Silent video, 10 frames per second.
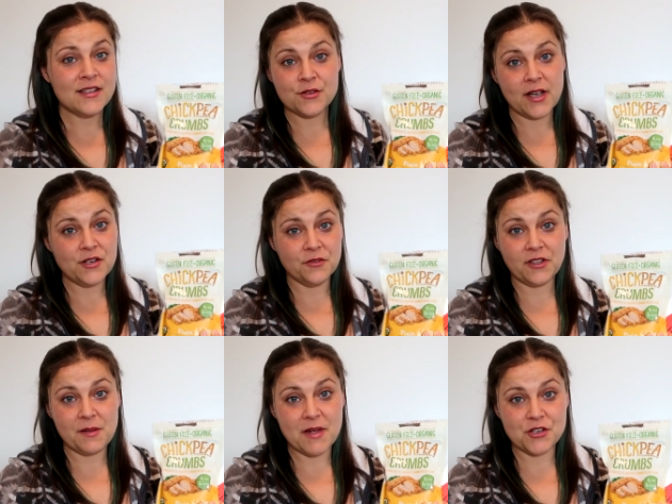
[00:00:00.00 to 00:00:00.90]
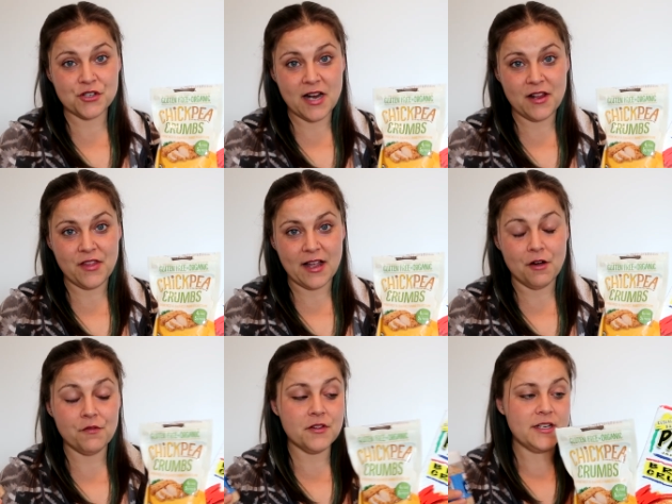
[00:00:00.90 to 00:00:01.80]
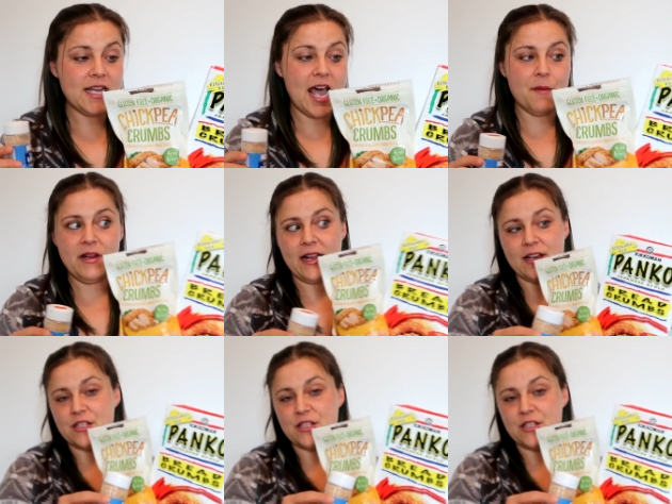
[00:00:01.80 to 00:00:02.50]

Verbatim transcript: So I don't really measure anything out for the topping.